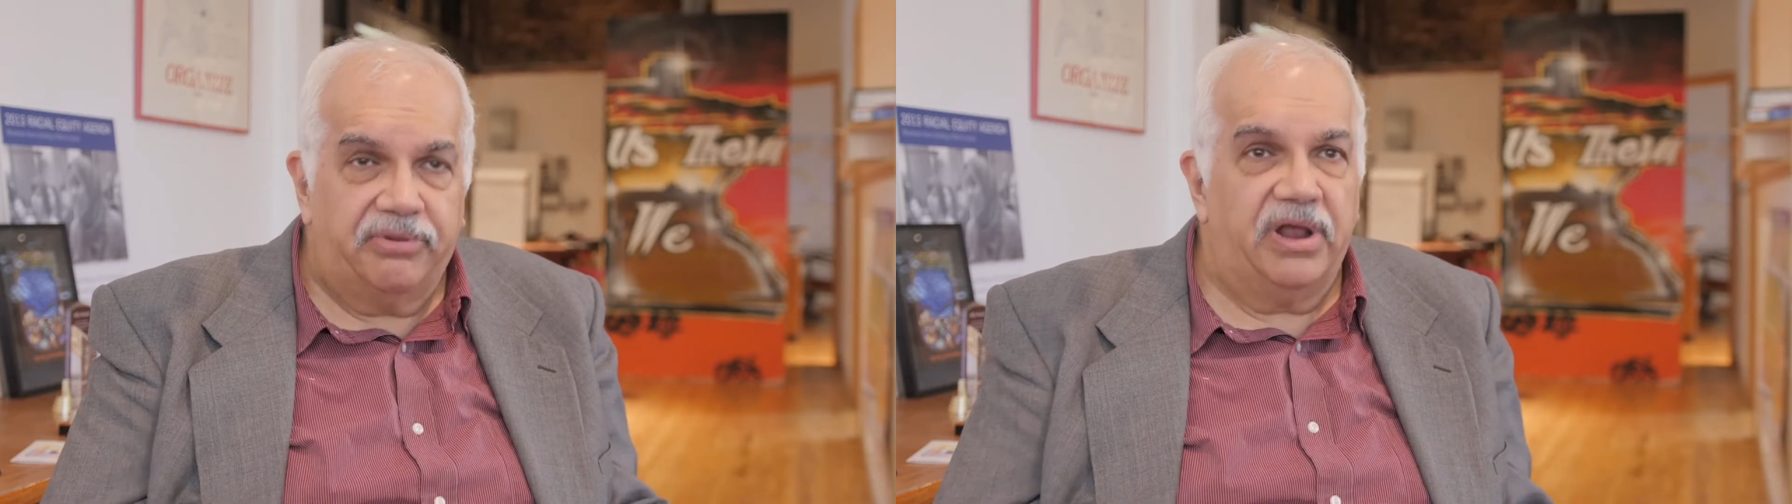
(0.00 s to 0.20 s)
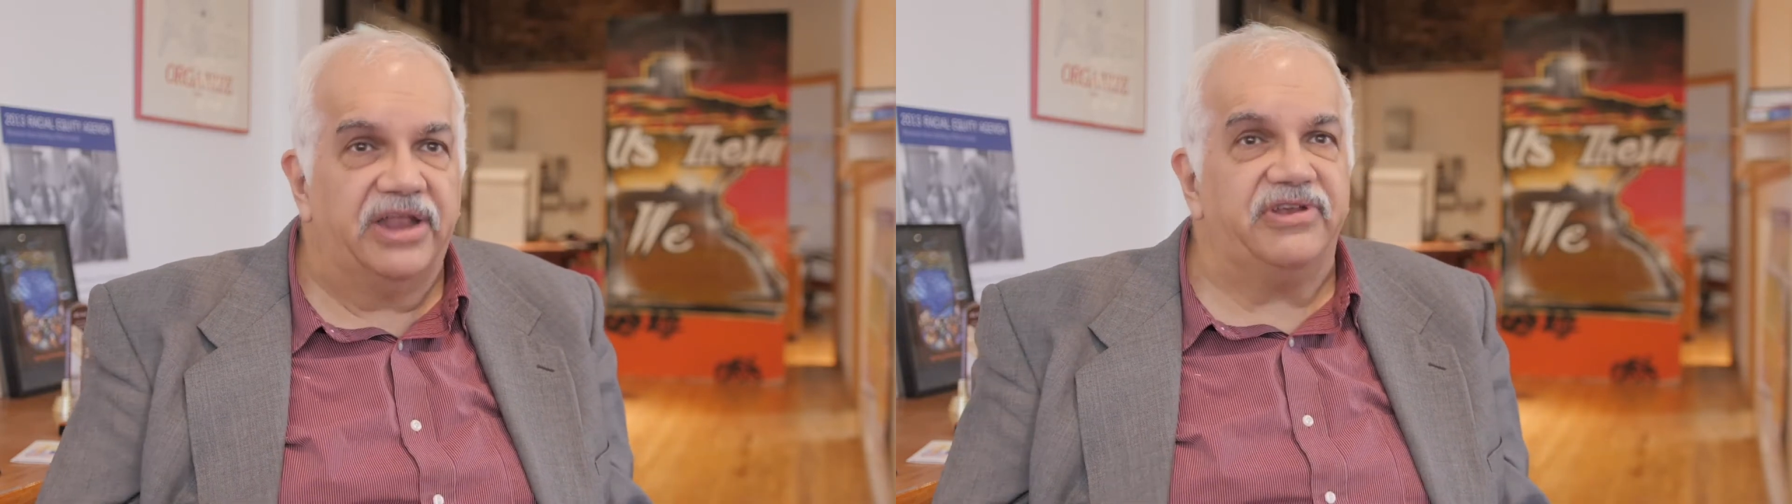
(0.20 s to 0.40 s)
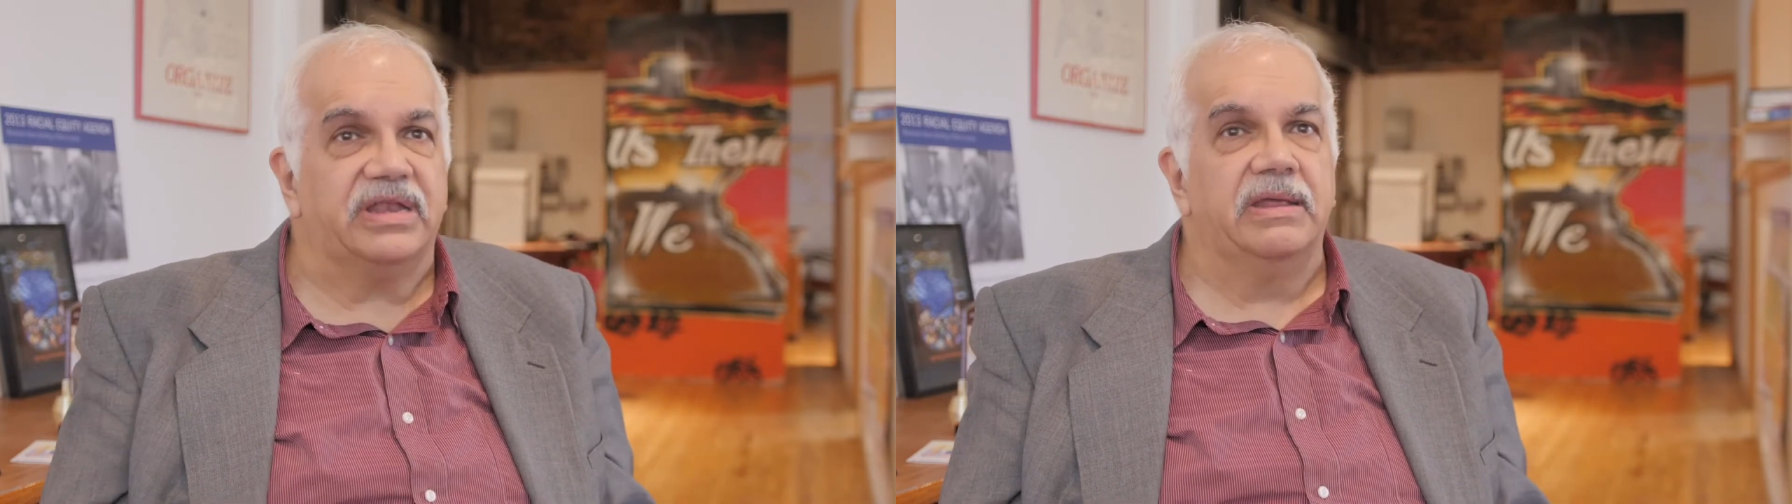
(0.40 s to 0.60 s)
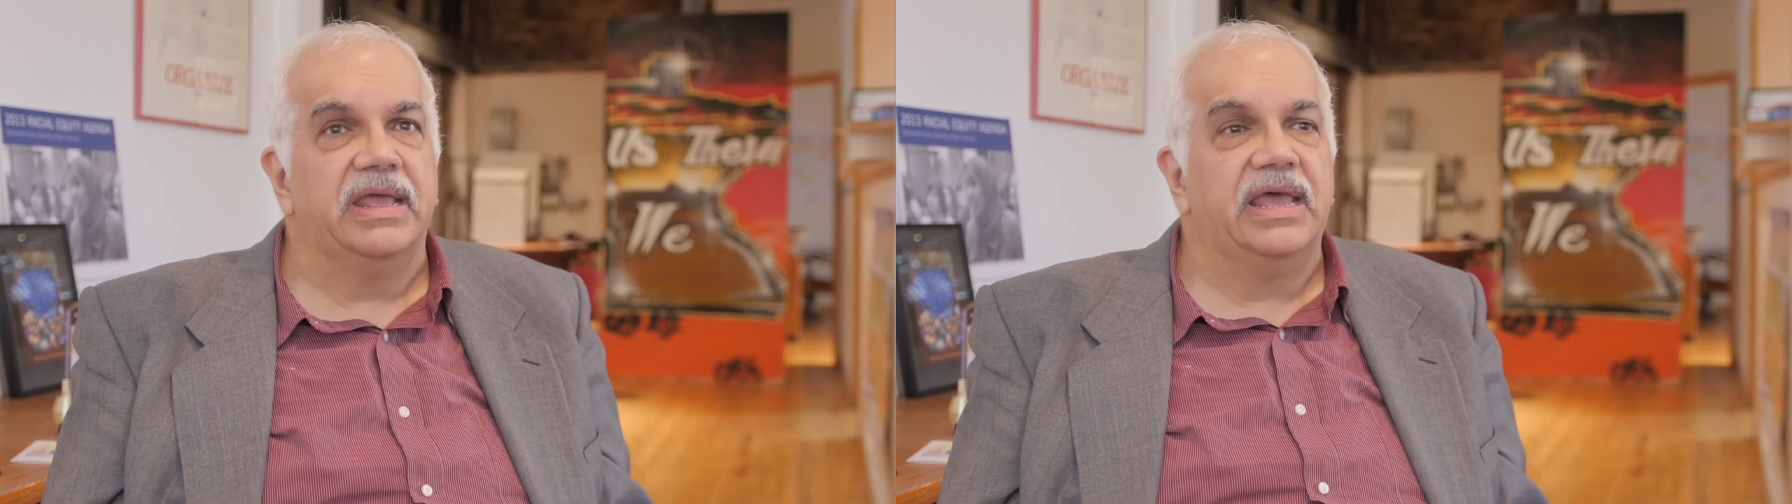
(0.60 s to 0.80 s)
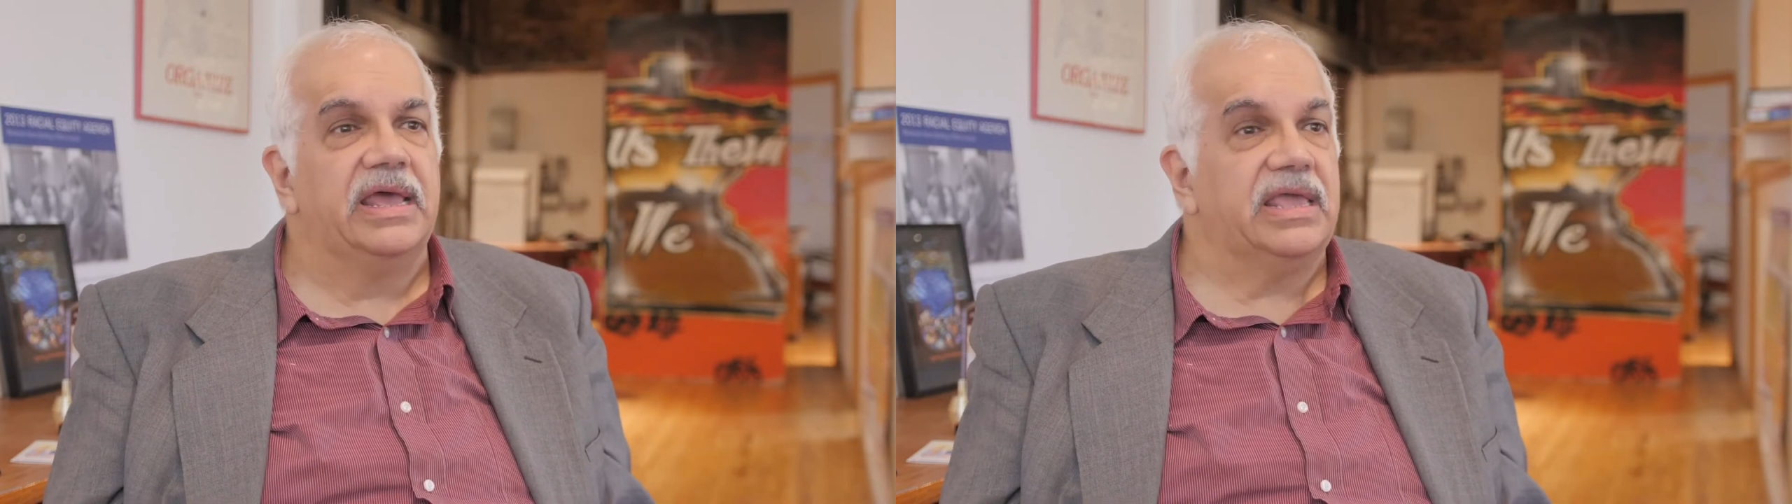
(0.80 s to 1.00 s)
project
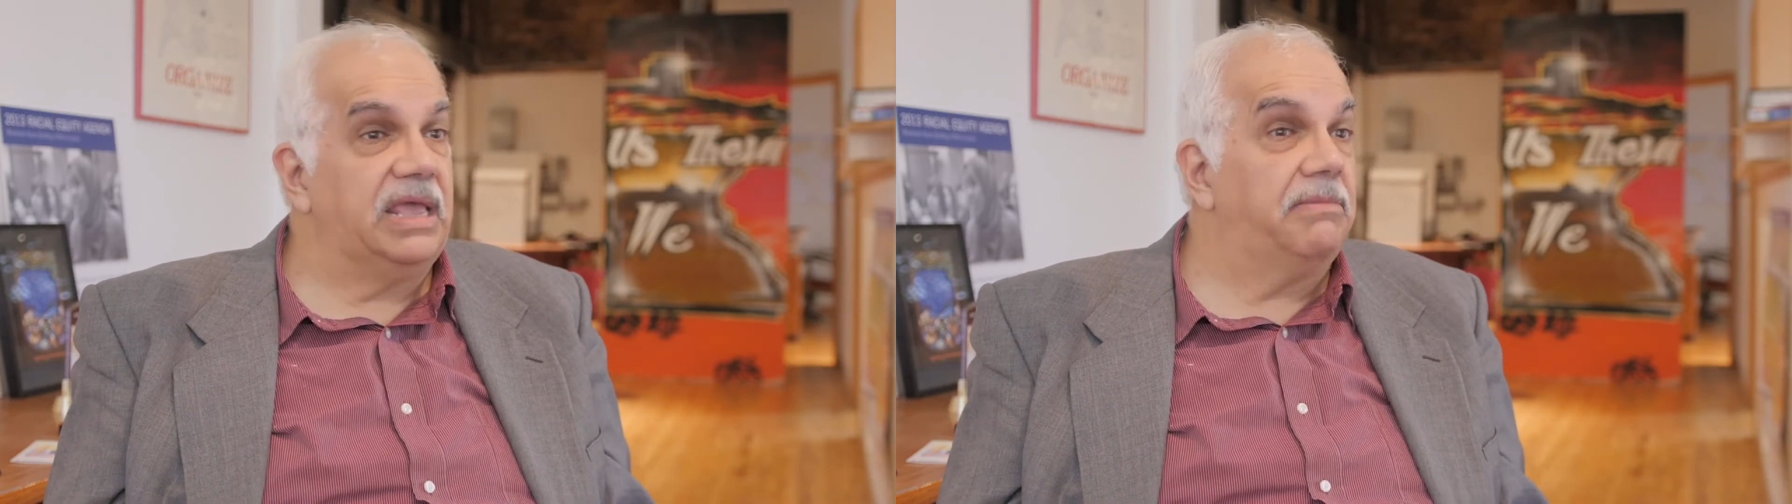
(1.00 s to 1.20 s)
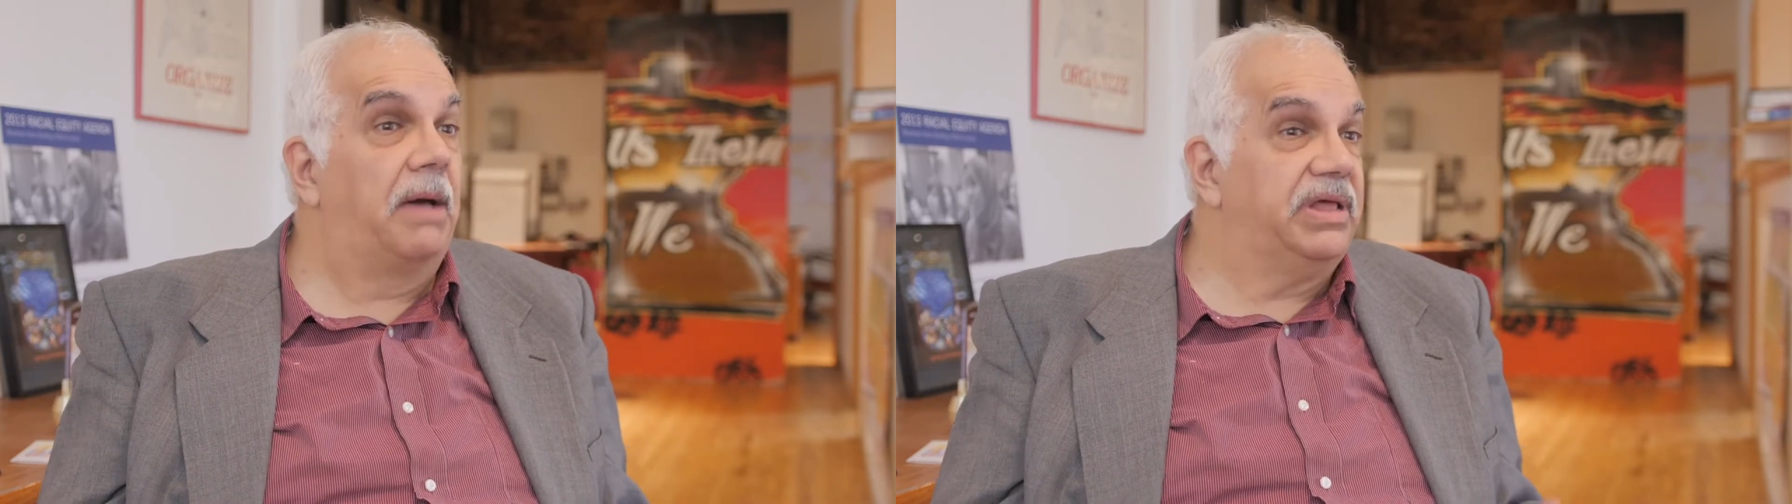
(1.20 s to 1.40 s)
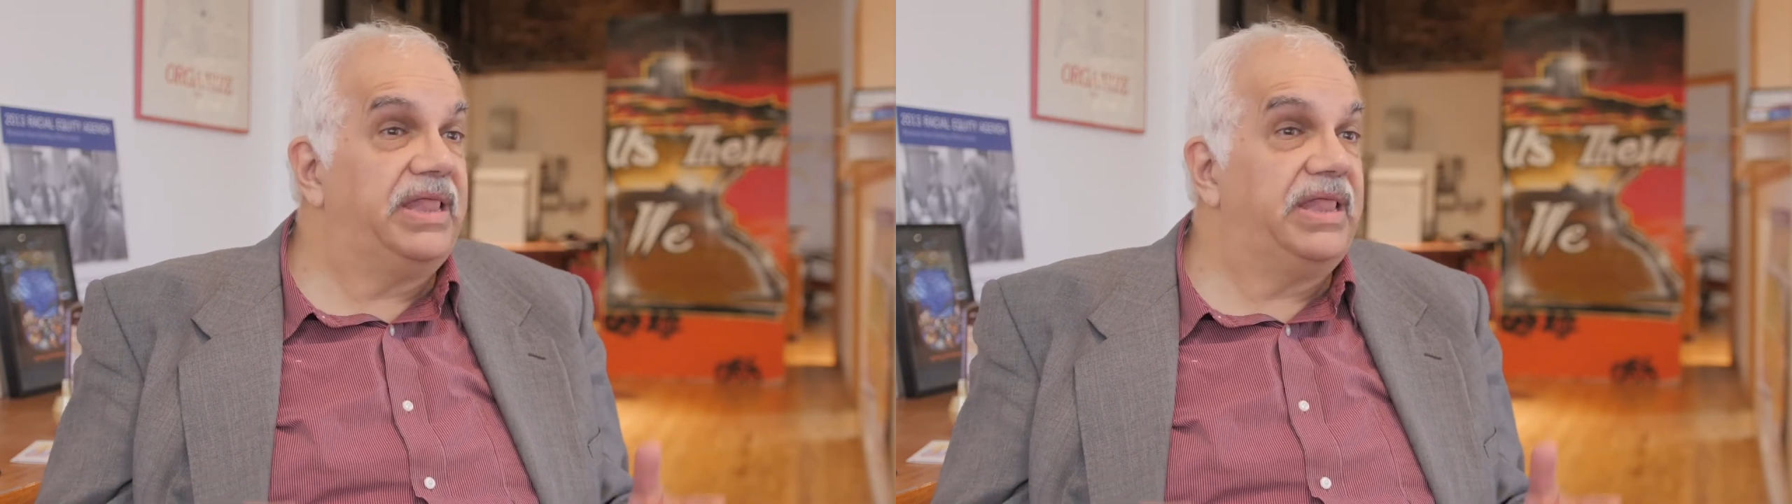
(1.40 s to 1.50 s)
came up.